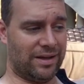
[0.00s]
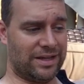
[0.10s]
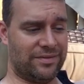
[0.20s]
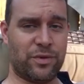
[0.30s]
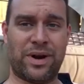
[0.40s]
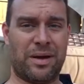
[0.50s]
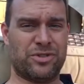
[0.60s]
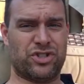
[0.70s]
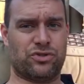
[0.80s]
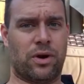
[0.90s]
Even when
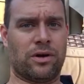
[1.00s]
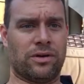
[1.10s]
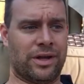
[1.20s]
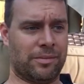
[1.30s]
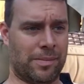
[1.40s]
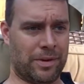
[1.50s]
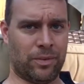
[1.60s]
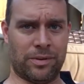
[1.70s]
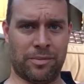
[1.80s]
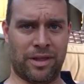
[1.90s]
I'm struggling, maybe
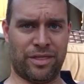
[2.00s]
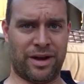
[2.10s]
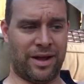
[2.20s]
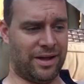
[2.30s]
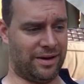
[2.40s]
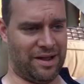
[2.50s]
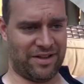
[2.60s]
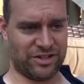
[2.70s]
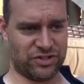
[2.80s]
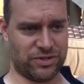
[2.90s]
one month, and
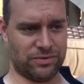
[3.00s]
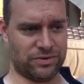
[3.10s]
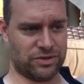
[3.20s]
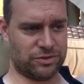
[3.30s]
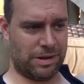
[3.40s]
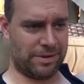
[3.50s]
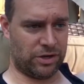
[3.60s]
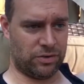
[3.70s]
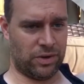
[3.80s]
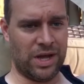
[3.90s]
I've had students
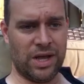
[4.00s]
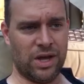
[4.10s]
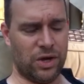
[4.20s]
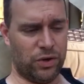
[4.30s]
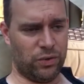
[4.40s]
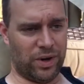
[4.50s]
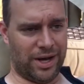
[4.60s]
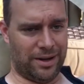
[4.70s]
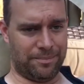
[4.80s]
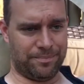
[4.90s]
maybe who
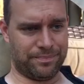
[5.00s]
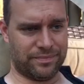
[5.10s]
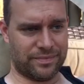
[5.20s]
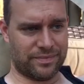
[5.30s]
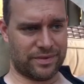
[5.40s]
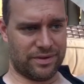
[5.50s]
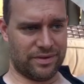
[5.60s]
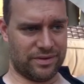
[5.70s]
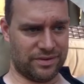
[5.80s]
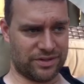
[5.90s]

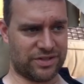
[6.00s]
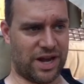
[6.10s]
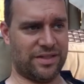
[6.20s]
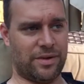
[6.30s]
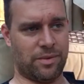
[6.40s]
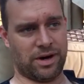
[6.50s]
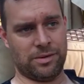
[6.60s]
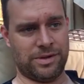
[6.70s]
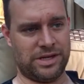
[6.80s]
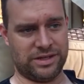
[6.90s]
decided they were
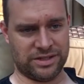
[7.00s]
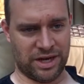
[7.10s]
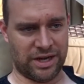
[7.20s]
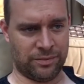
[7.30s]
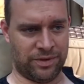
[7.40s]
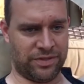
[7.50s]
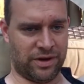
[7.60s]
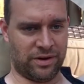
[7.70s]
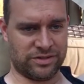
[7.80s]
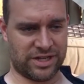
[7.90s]
going to be done with
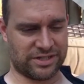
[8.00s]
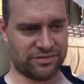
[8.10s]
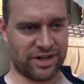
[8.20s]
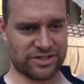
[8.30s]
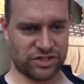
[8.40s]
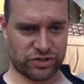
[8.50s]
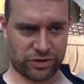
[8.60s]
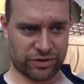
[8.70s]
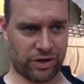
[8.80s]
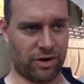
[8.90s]
their sets of lessons
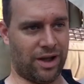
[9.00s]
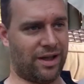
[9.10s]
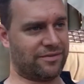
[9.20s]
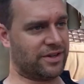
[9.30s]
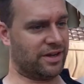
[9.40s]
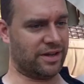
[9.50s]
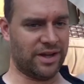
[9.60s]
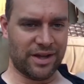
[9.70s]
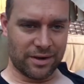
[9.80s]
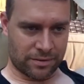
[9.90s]
earlier. I have to,
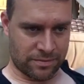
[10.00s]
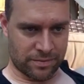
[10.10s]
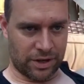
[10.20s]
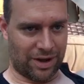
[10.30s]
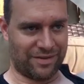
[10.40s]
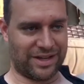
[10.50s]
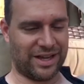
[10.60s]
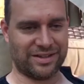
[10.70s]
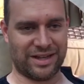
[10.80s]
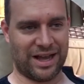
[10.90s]
have a
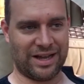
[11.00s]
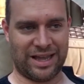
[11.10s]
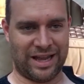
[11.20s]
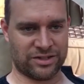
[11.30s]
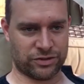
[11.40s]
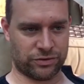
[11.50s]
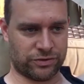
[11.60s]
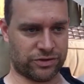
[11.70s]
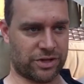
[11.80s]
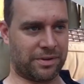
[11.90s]
gig that got
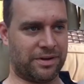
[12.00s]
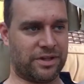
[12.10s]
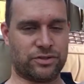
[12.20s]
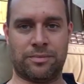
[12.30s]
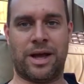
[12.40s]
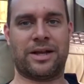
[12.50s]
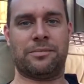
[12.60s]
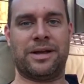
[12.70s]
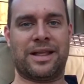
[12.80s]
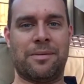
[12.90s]
canceled or something like this. So I'm not
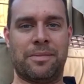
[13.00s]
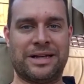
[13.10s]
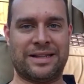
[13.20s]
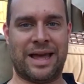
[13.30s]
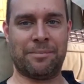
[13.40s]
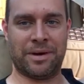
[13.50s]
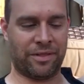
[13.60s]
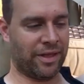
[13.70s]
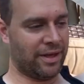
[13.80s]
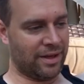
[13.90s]
going to make that money that
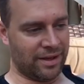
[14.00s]
month.